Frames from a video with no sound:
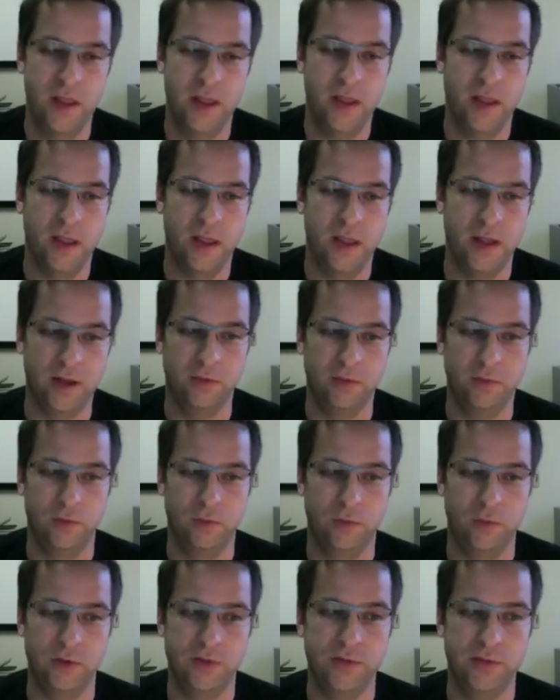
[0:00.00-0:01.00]
And
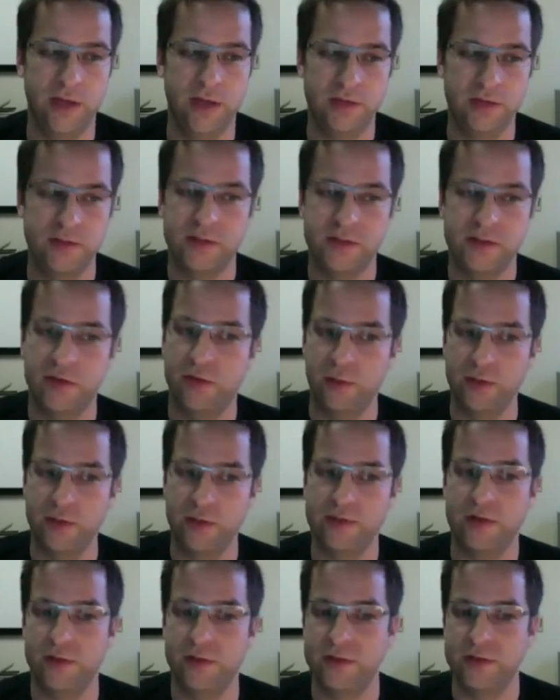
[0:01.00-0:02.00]
once we actually started
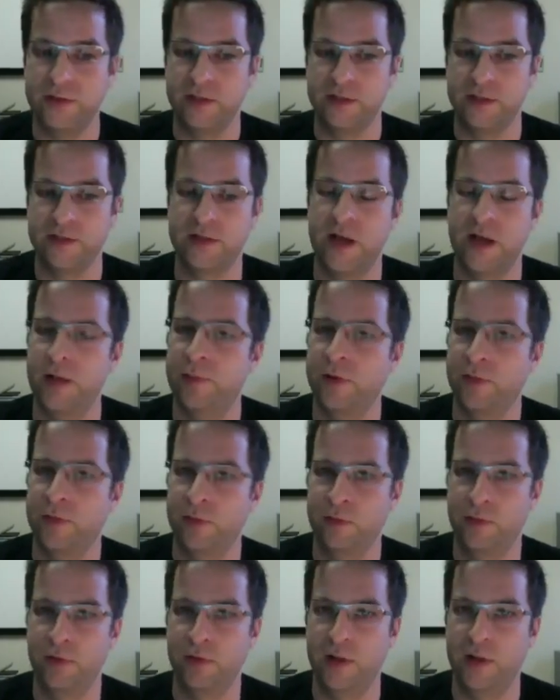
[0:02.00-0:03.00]
researching this topic,
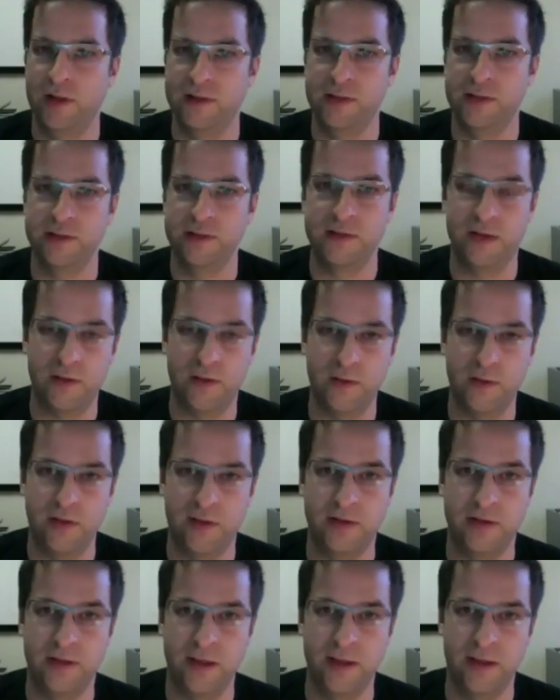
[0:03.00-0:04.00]
we realized that's not
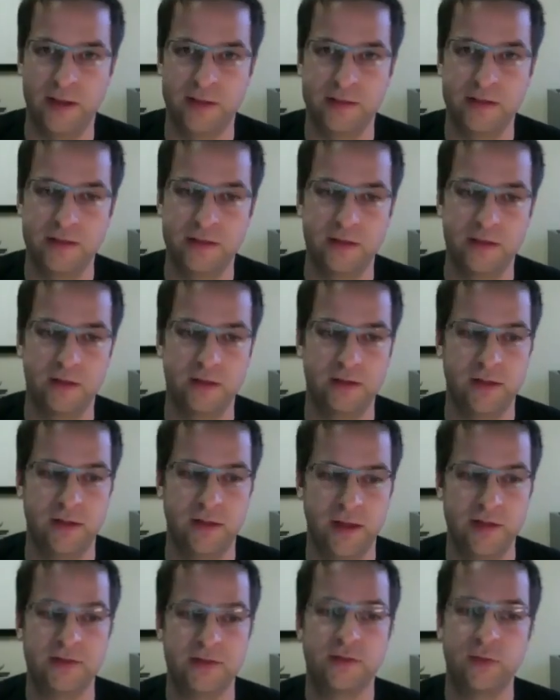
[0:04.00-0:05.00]
quite the case.
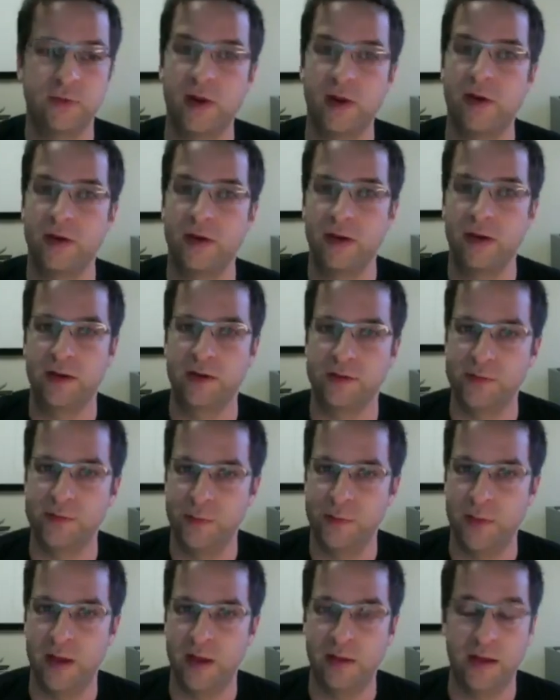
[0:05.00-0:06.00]
Yes, we are getting
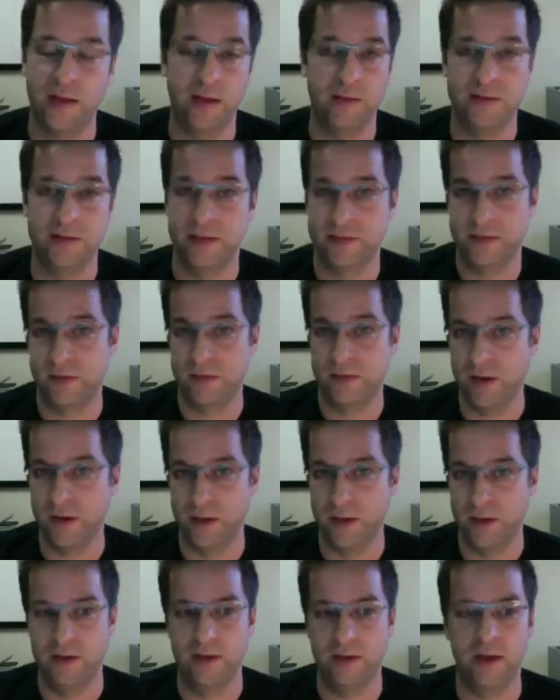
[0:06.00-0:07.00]
some bad guys. That's
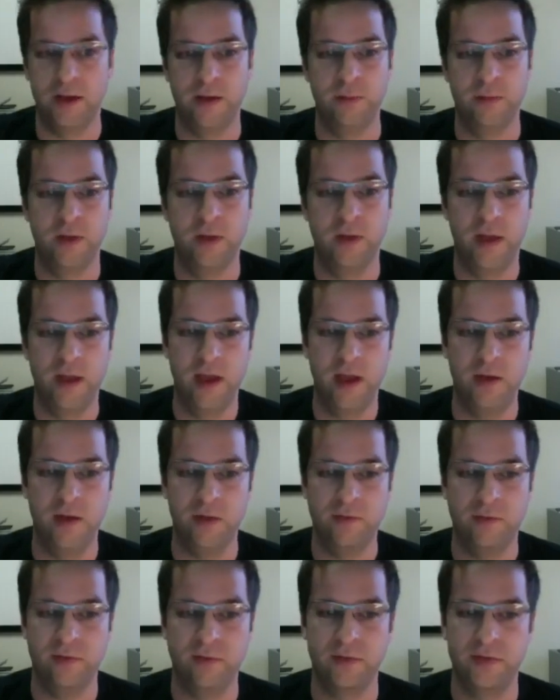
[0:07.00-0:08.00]
great.
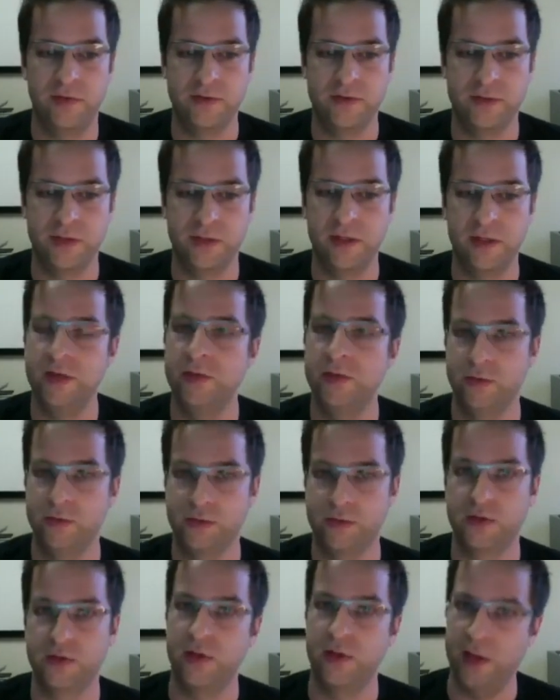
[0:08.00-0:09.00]
However, there's a
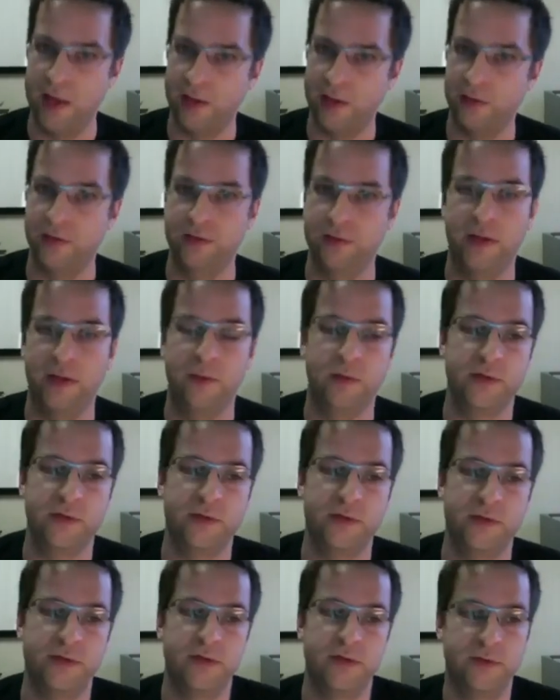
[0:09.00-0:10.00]
huge collateral damage.
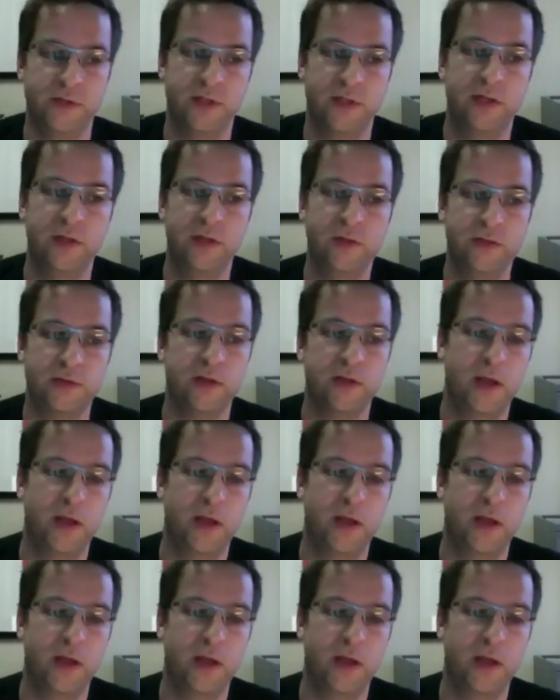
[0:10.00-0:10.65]
There's a huge